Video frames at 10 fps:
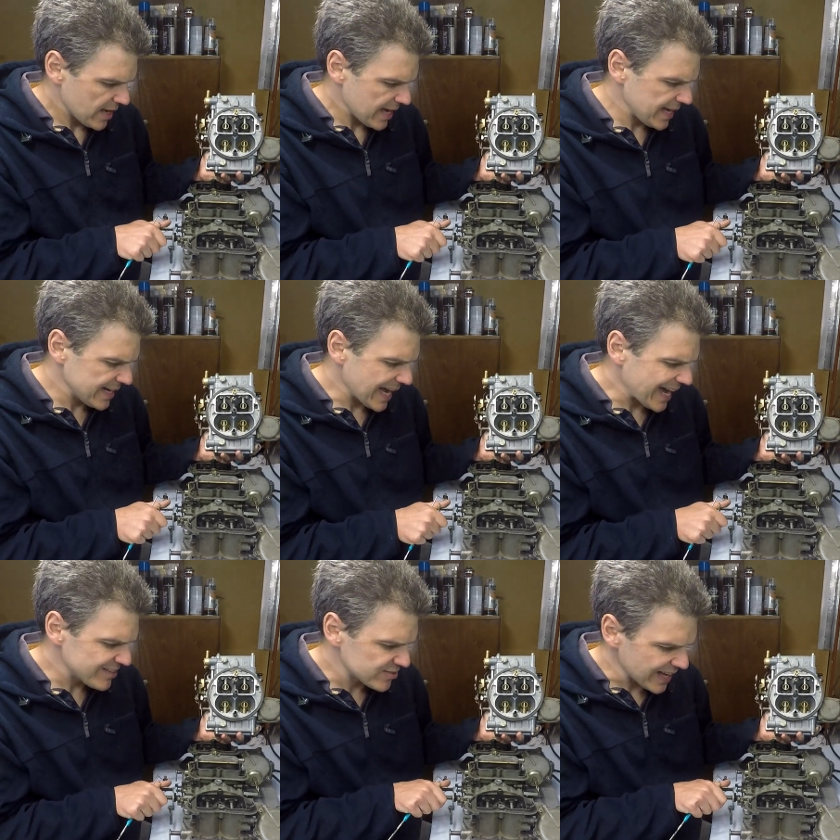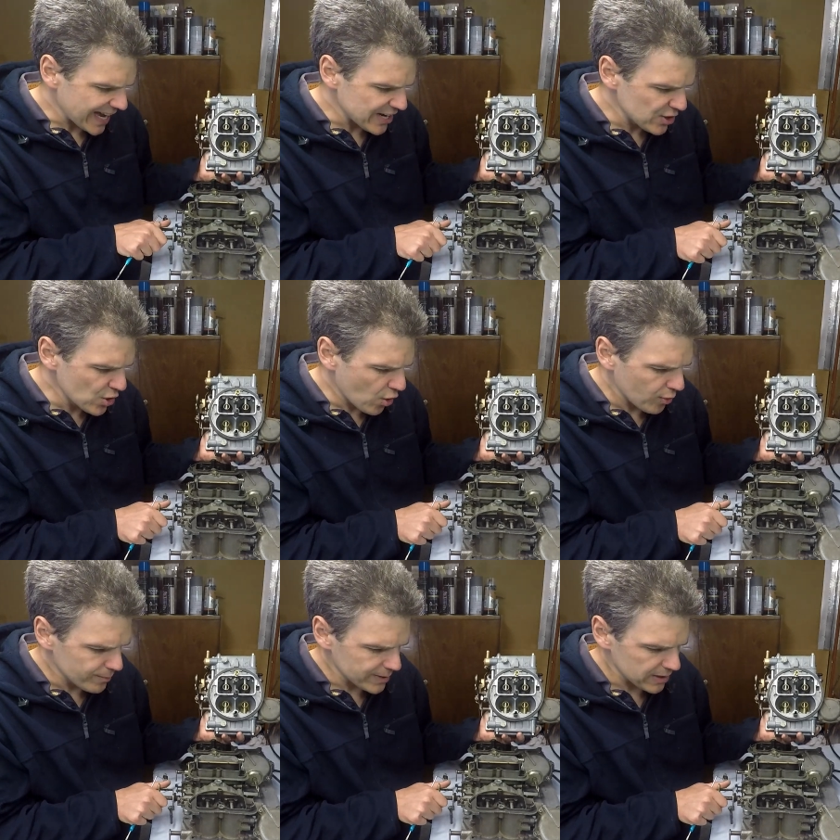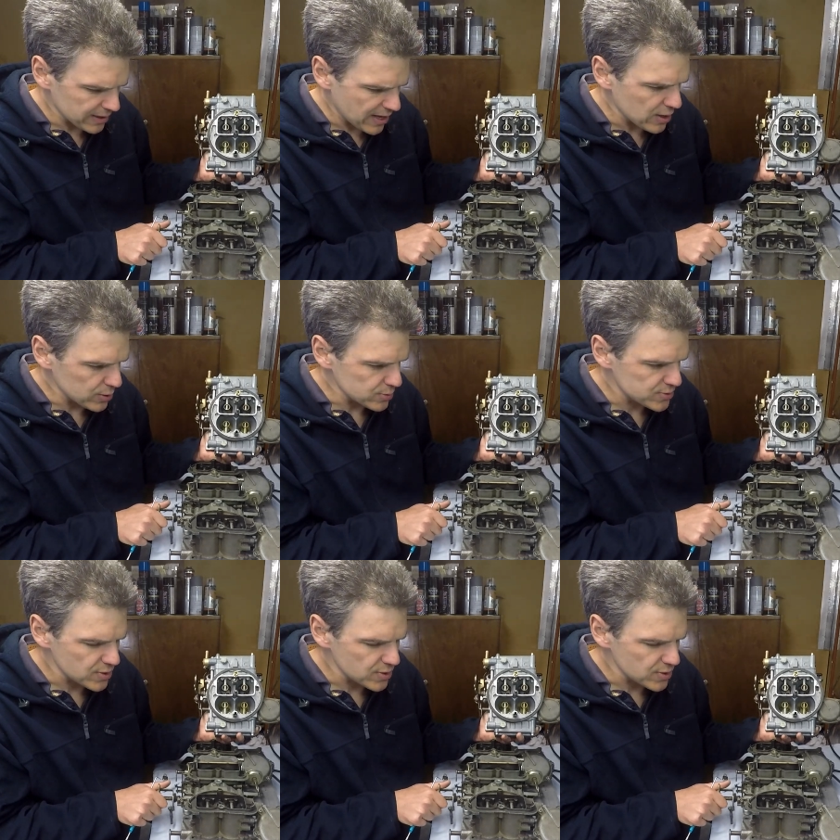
at normal loads,